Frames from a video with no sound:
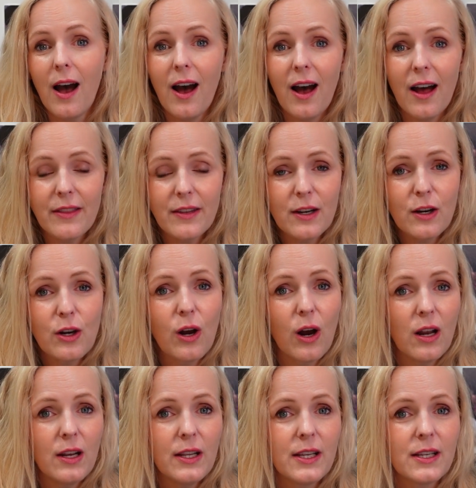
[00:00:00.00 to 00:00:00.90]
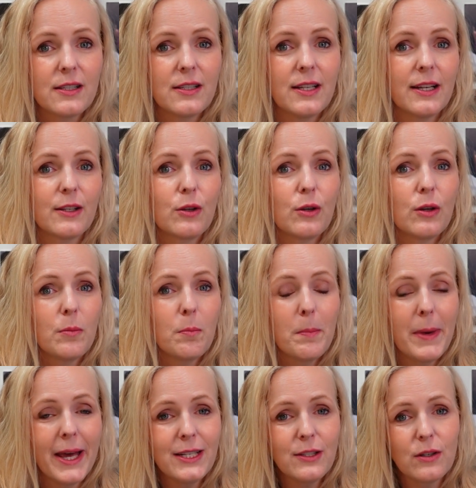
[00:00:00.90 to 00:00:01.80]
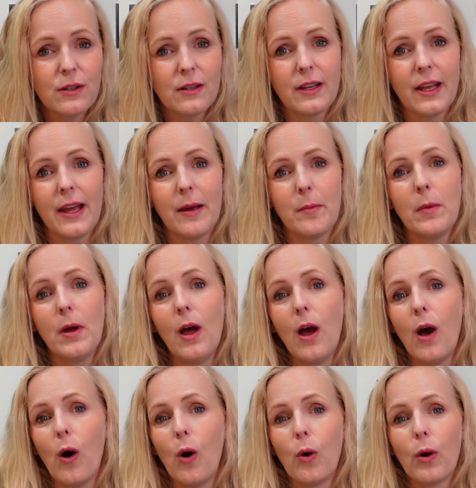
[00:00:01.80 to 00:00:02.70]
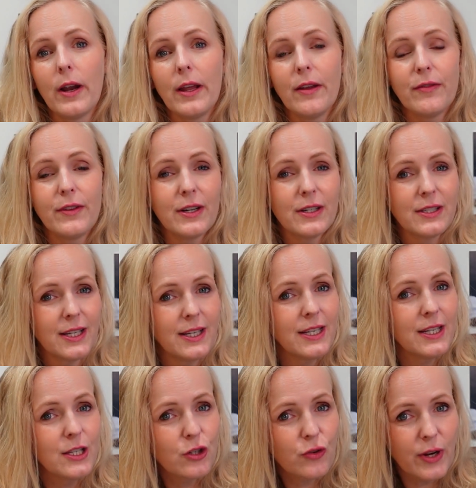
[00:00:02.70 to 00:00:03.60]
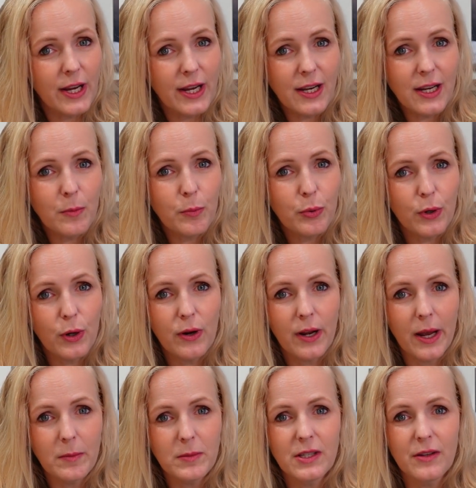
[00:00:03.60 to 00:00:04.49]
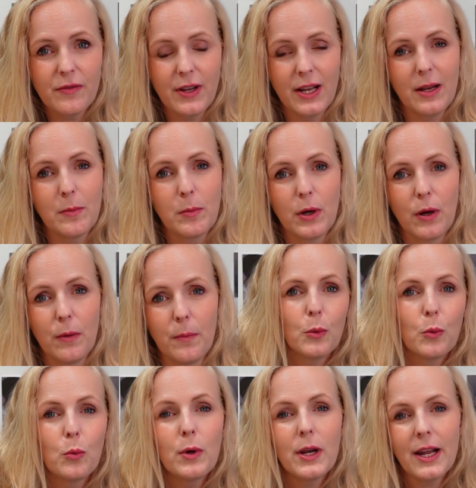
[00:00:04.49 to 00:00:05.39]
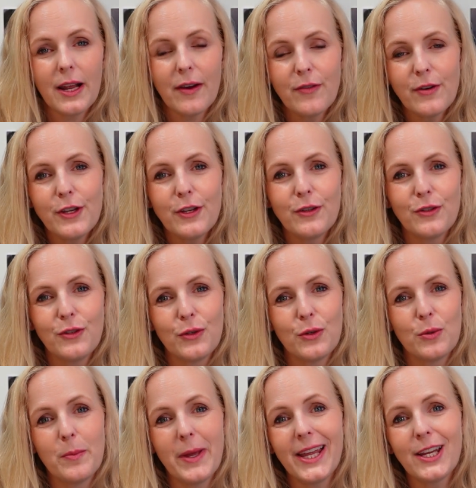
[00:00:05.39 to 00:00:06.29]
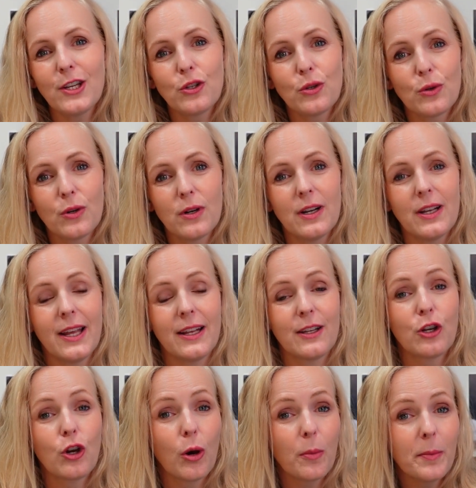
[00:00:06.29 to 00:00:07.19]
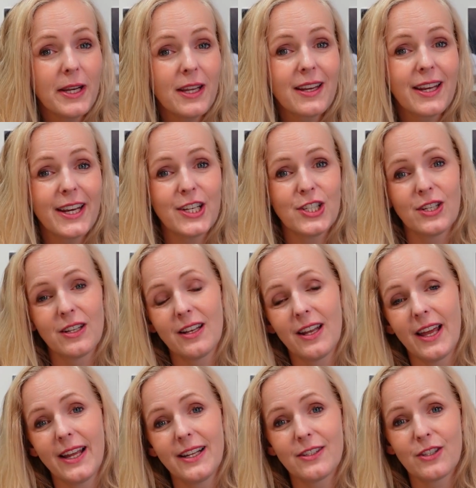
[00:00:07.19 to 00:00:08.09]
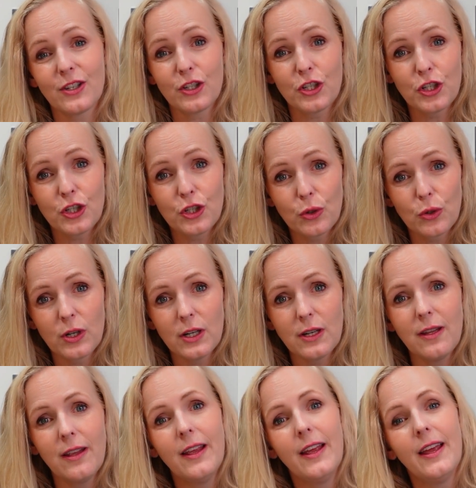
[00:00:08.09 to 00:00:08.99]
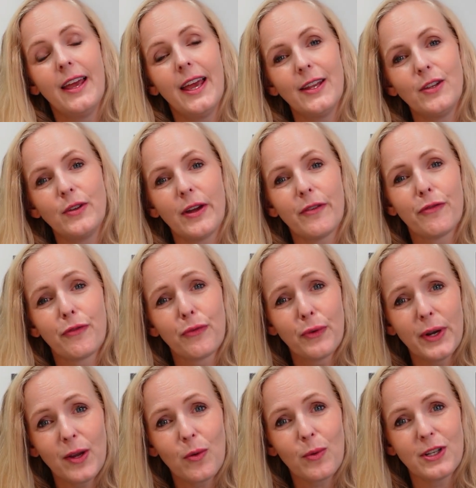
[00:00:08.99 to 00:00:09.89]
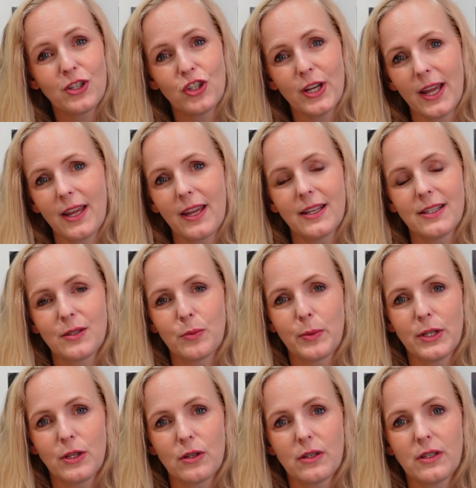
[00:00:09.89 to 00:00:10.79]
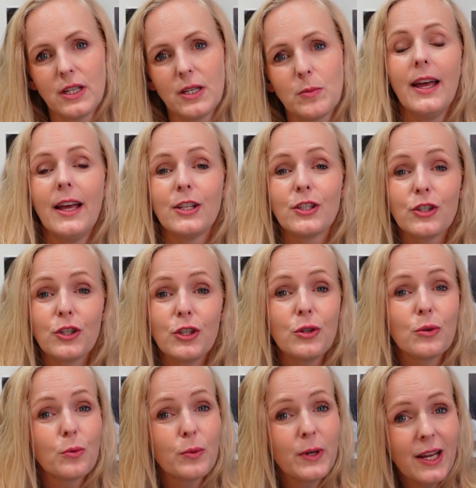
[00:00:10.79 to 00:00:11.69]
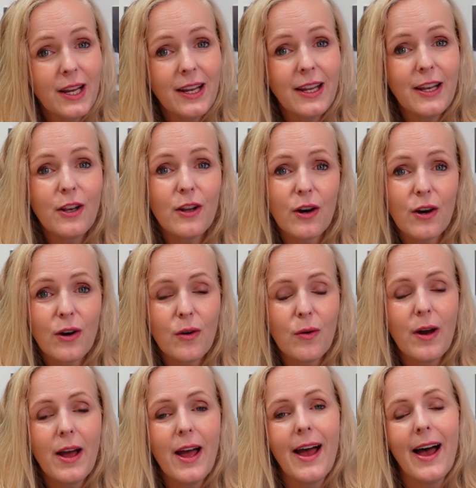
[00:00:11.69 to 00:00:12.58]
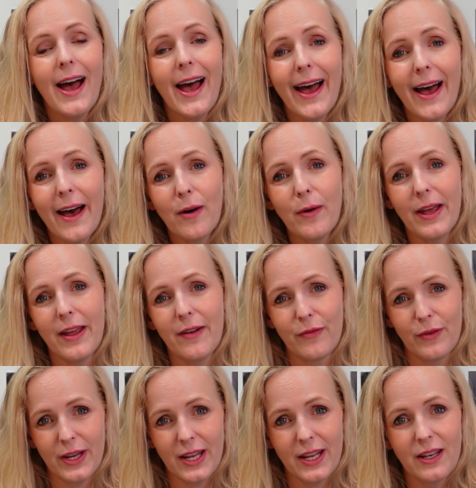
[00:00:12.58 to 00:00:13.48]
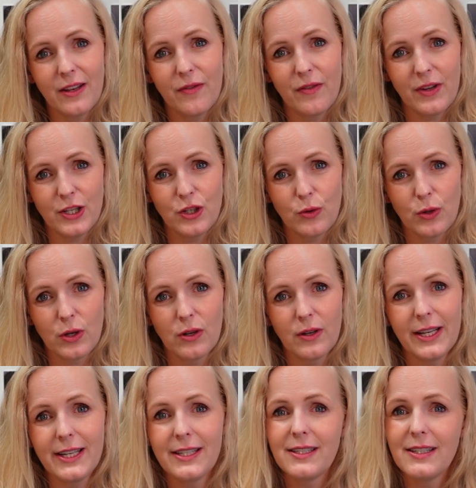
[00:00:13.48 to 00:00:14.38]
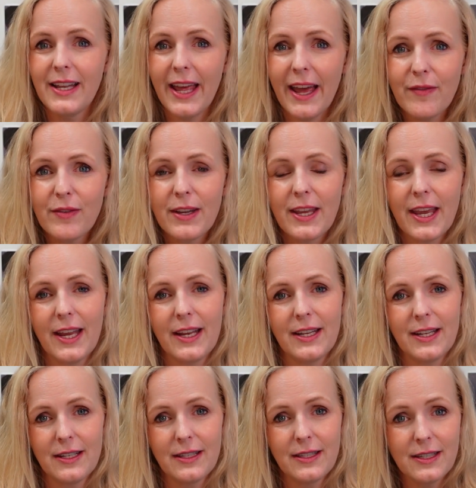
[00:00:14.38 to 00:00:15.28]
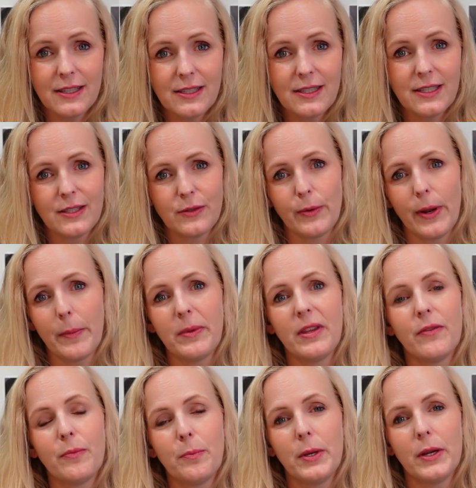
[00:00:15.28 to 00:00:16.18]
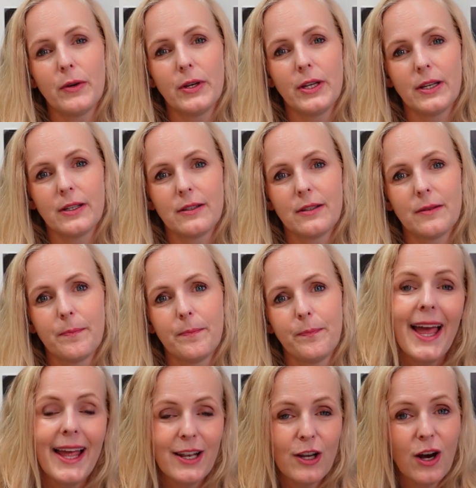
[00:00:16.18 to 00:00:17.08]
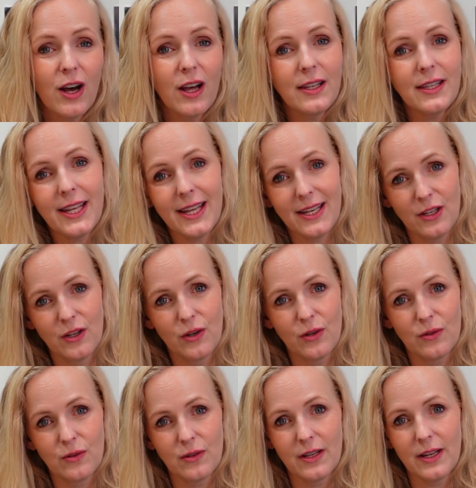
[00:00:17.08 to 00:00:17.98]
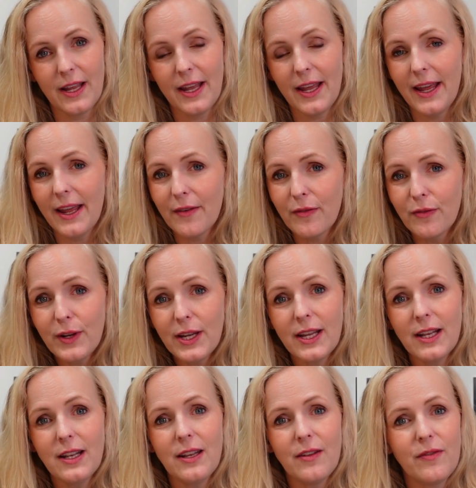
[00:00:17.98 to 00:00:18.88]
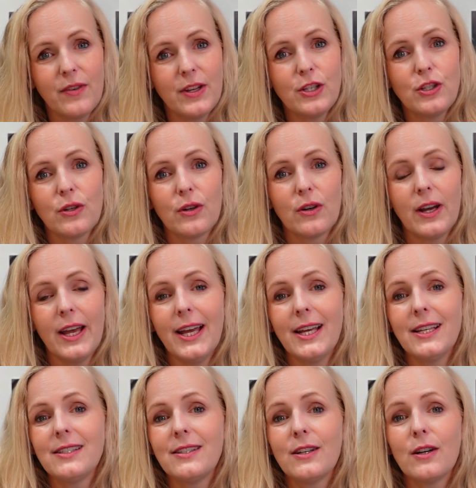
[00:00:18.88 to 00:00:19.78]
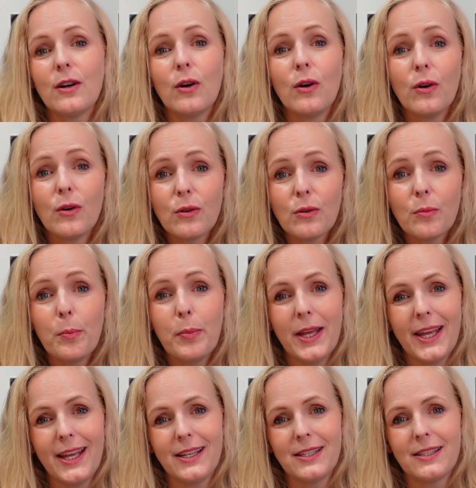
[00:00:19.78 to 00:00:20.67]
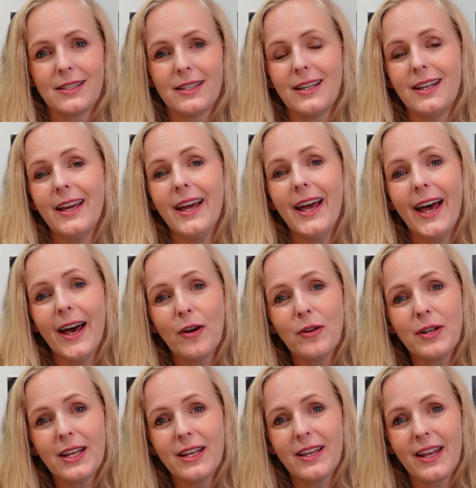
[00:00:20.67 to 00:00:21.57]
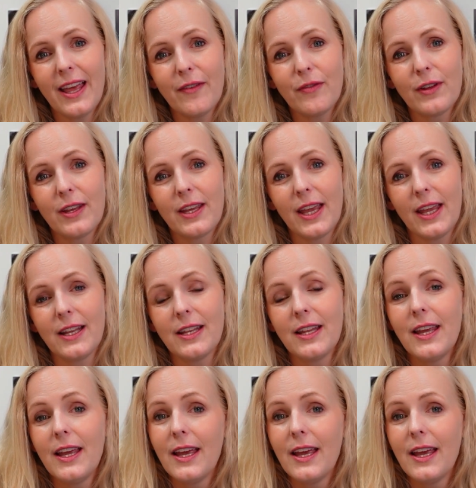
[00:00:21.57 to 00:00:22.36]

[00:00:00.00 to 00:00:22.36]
other colleagues that could mentor them, or if there's any training programs available. Whatever you do, make sure that communication lines are short and you have frequent check-ins with your team so you really know how every individual is navigating this disruptive period. And on that note, every individual has their own pace in how they navigate